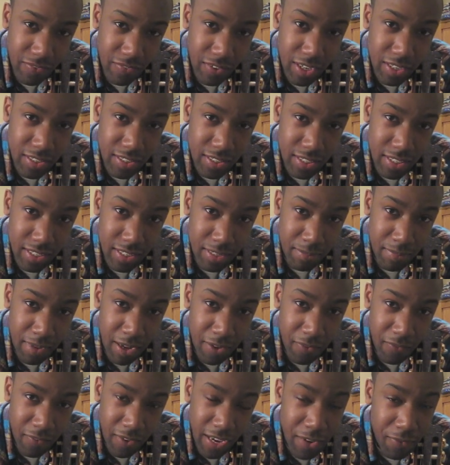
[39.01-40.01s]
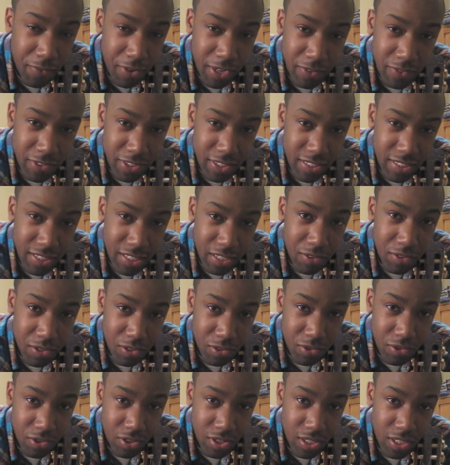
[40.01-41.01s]
first than my favorite, which is
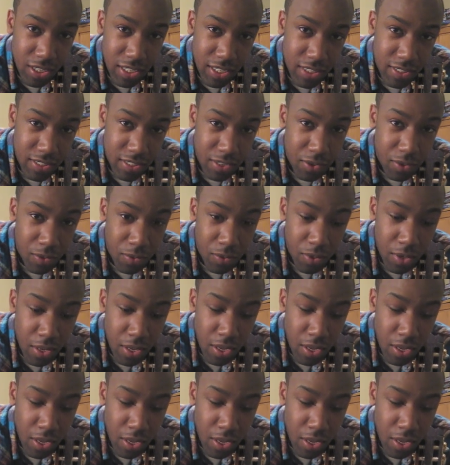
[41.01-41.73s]
Social Drugs. So